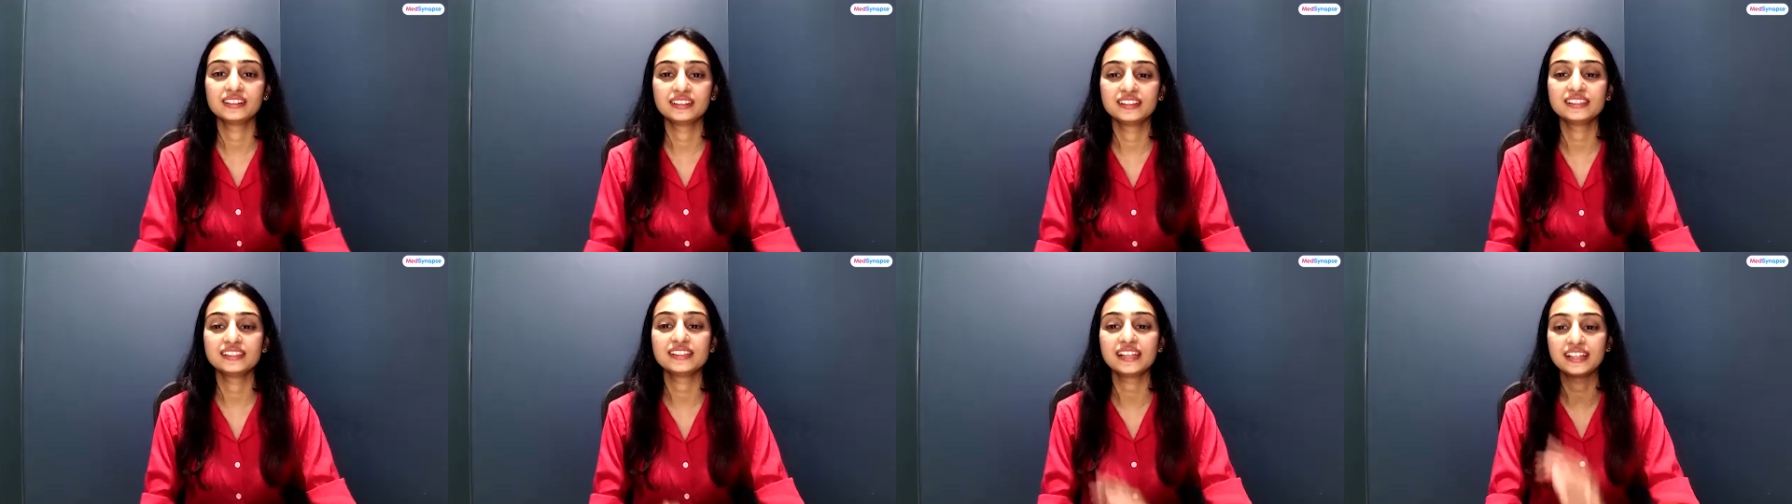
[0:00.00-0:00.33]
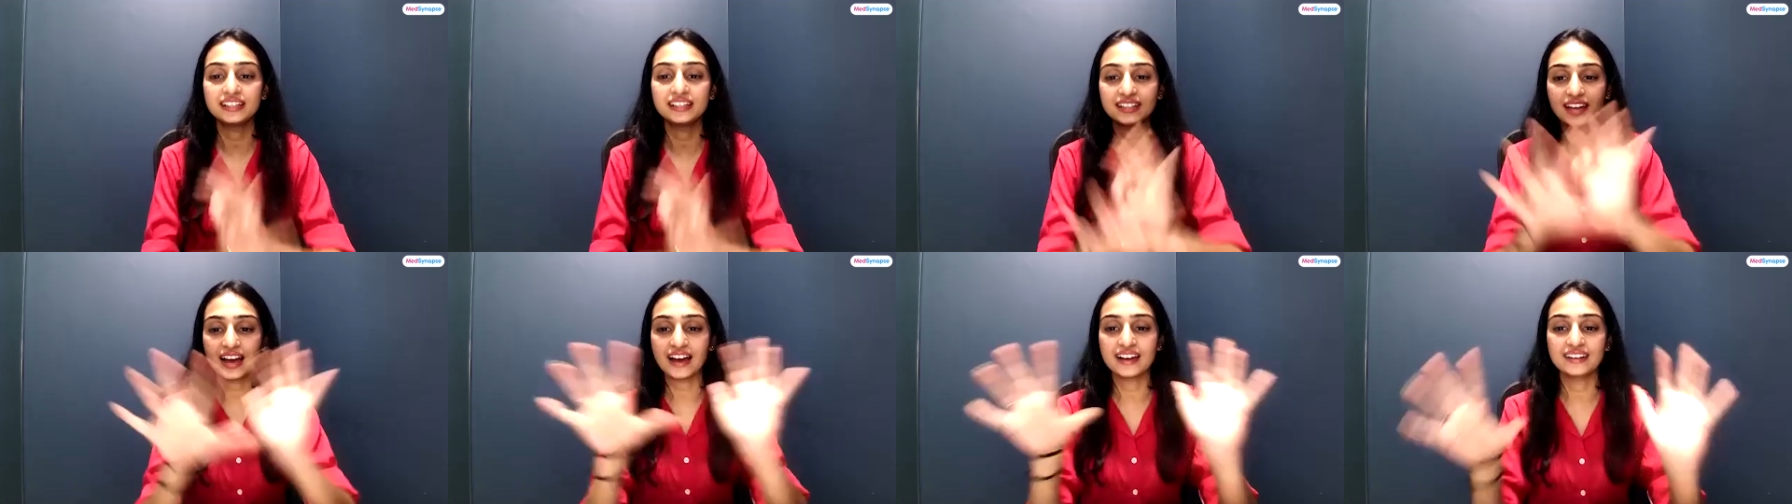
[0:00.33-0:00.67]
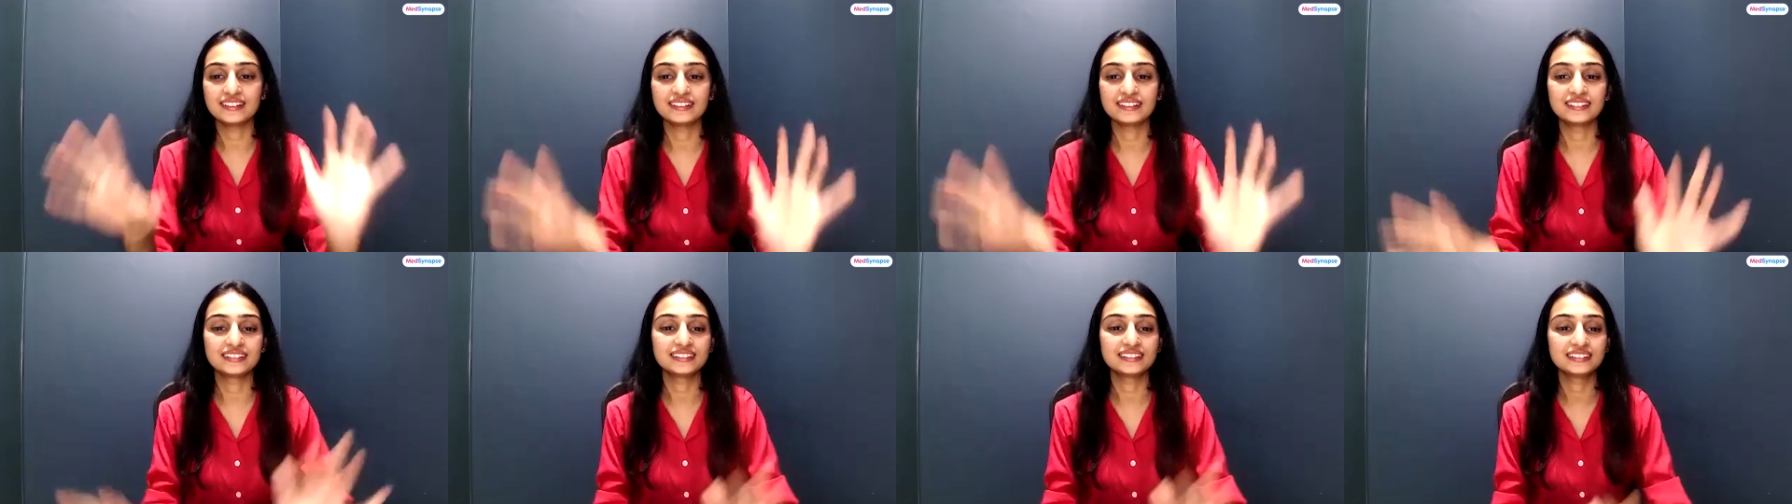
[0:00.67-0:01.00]
this
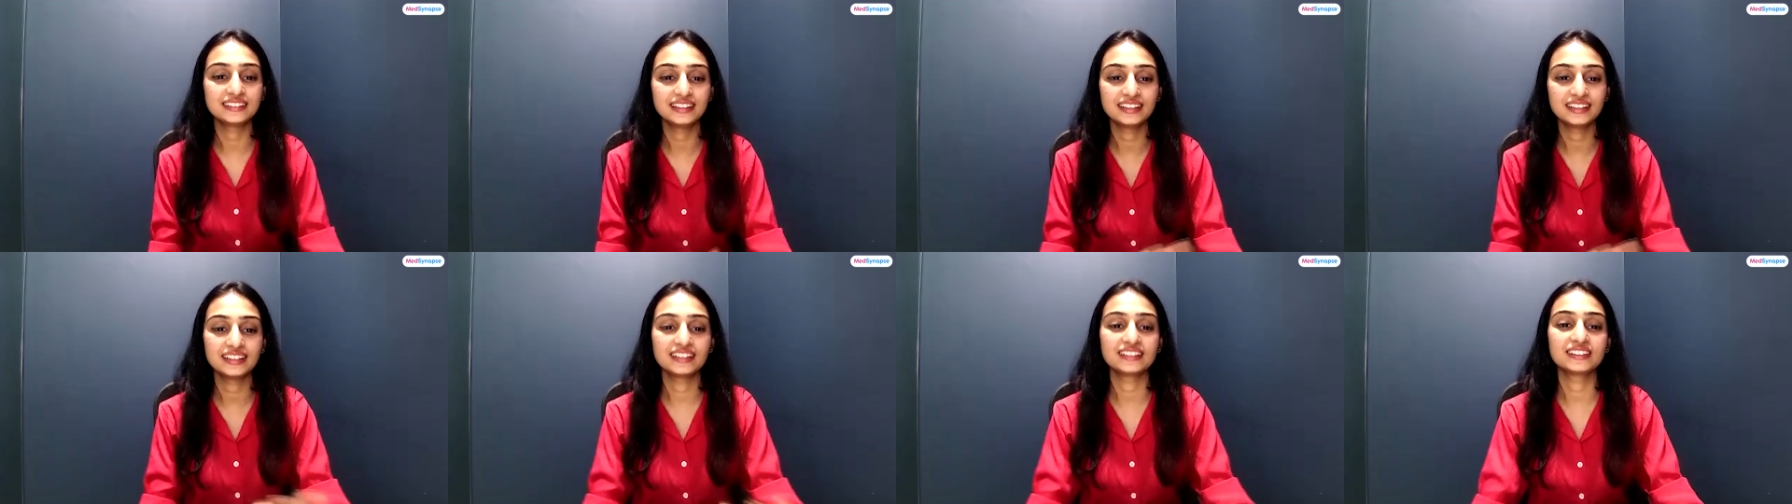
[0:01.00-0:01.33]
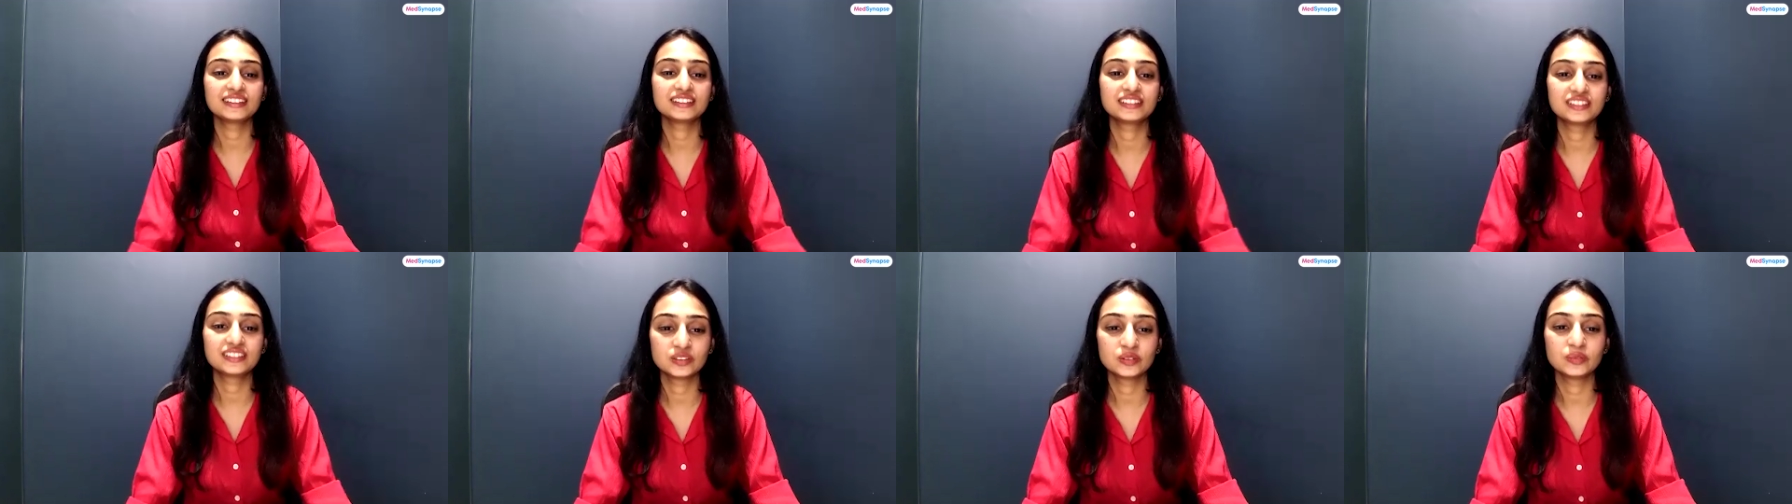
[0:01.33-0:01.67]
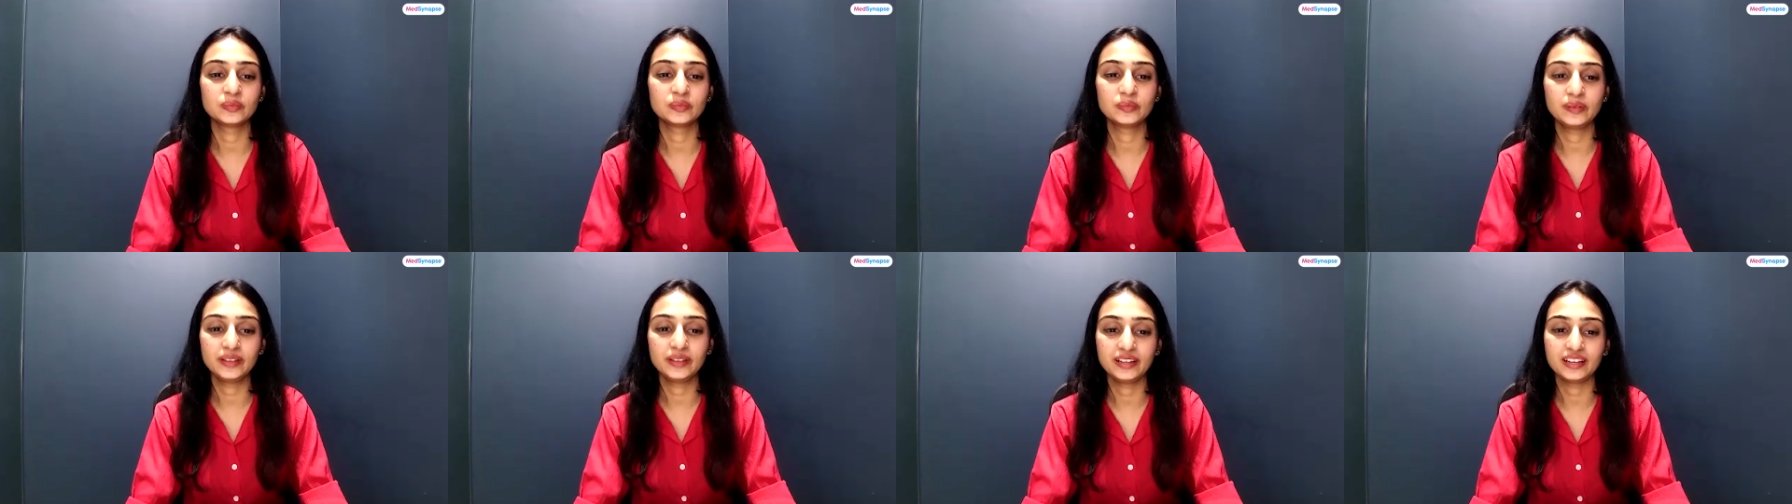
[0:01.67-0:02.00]
entire thing
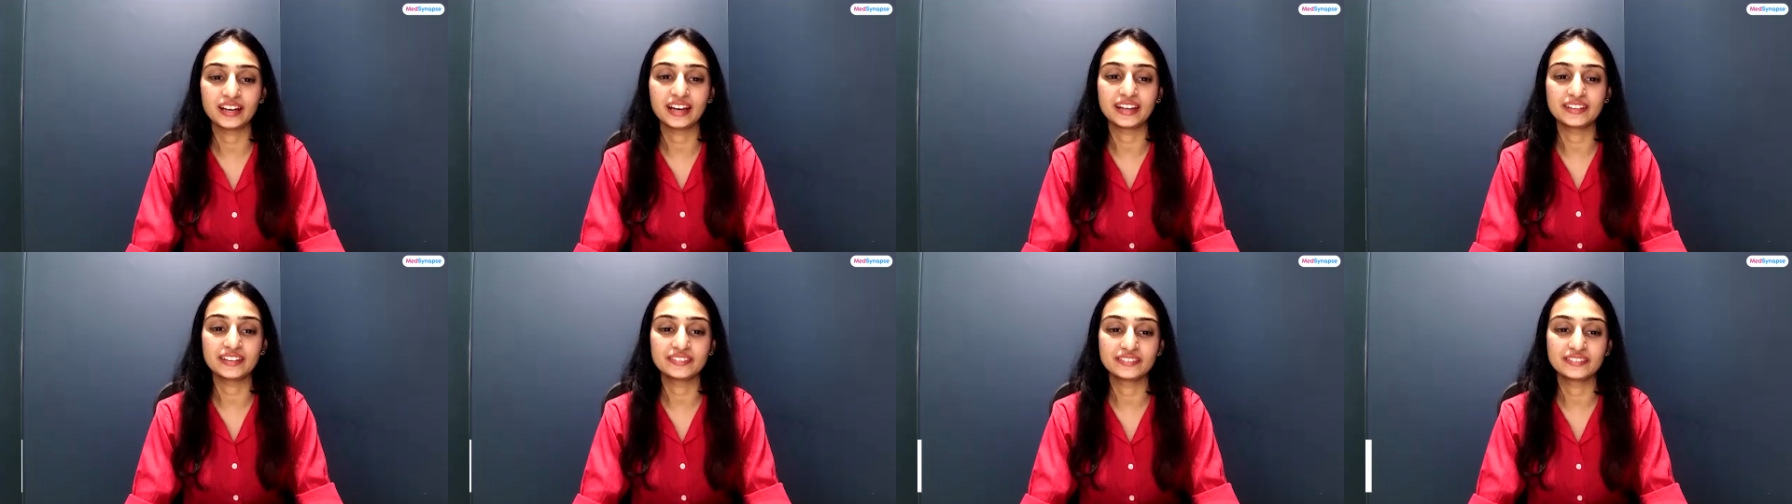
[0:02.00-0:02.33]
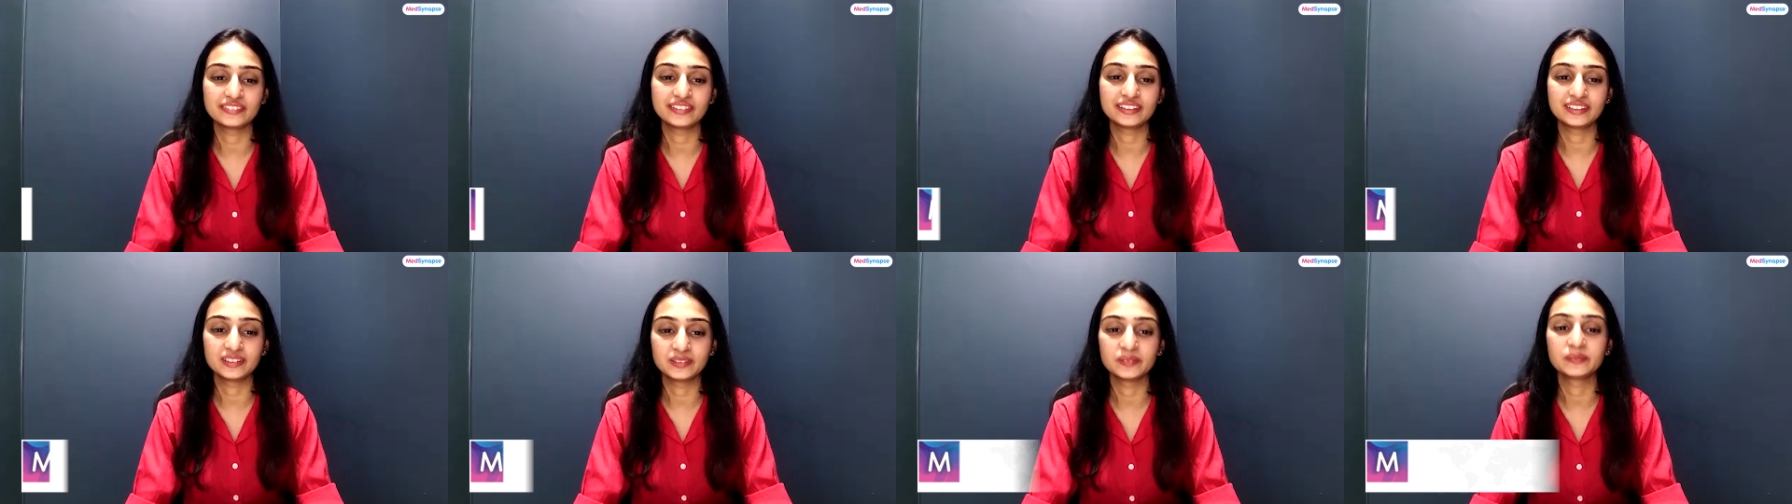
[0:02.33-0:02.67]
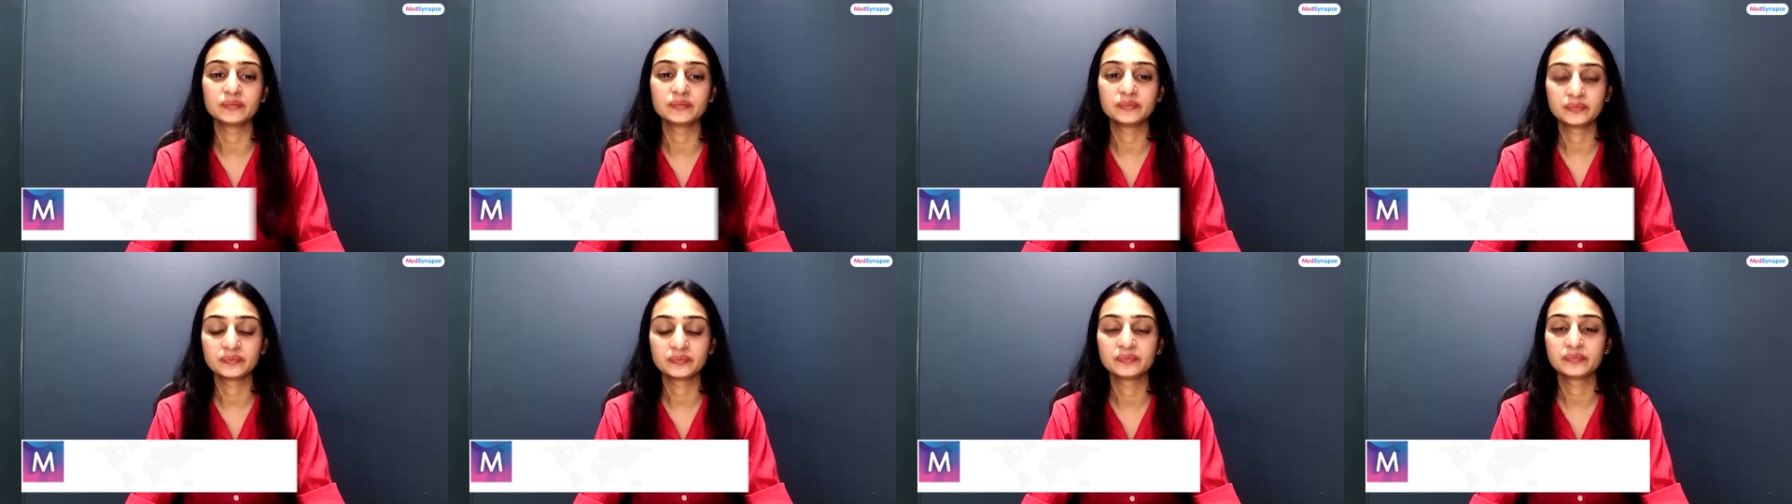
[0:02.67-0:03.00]
should be,